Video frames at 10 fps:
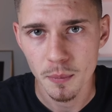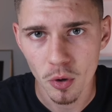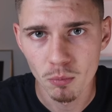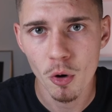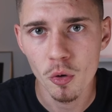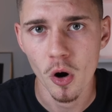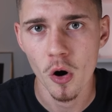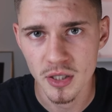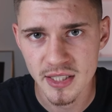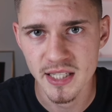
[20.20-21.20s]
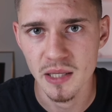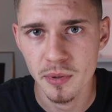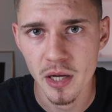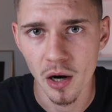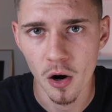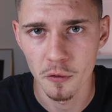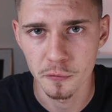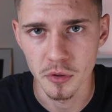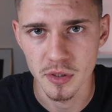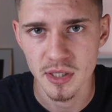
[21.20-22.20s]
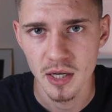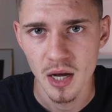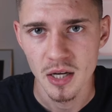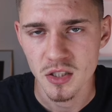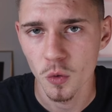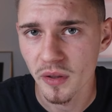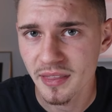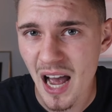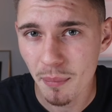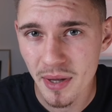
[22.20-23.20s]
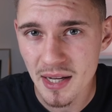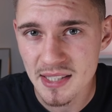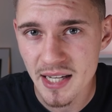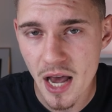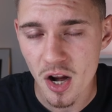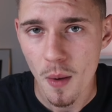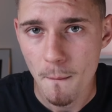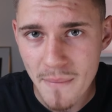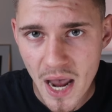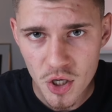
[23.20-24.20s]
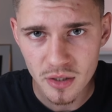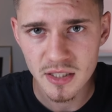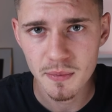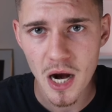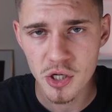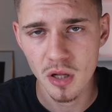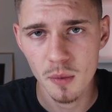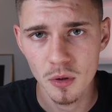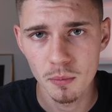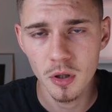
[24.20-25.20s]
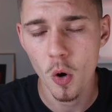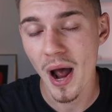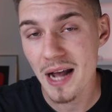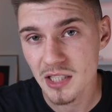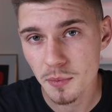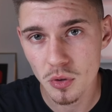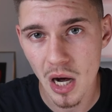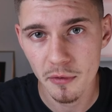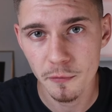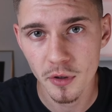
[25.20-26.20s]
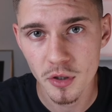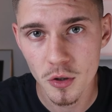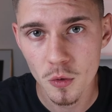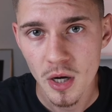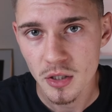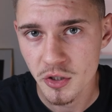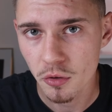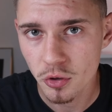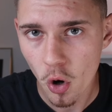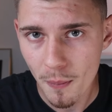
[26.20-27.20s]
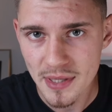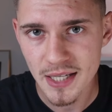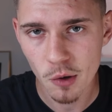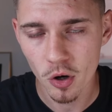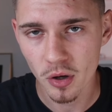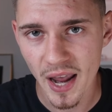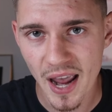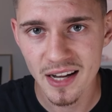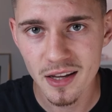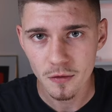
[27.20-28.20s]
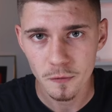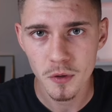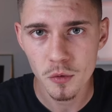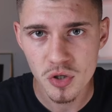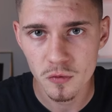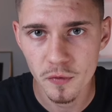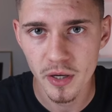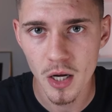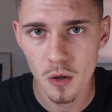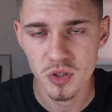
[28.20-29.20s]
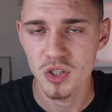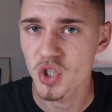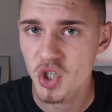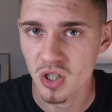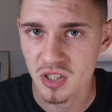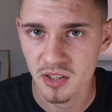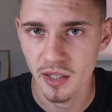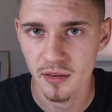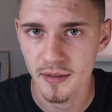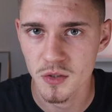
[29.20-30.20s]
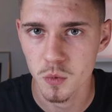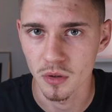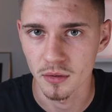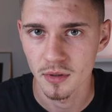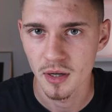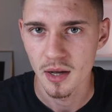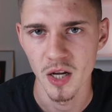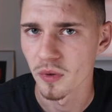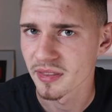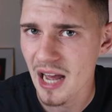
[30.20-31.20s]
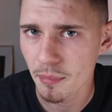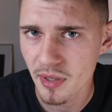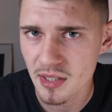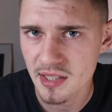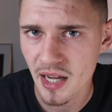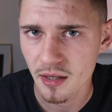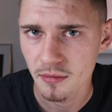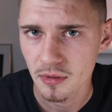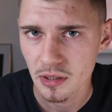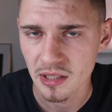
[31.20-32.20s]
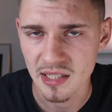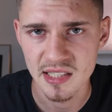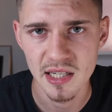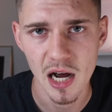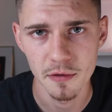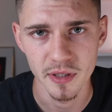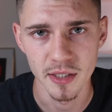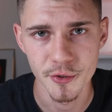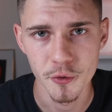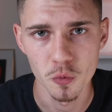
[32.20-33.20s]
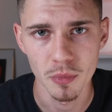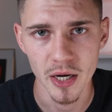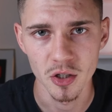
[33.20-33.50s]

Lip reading: promote our CPA offers. So with that being said, make sure to smash the like button below and subscribe if you're new so you don't miss out on any future videos just like this one. And with that being said, let's dive into my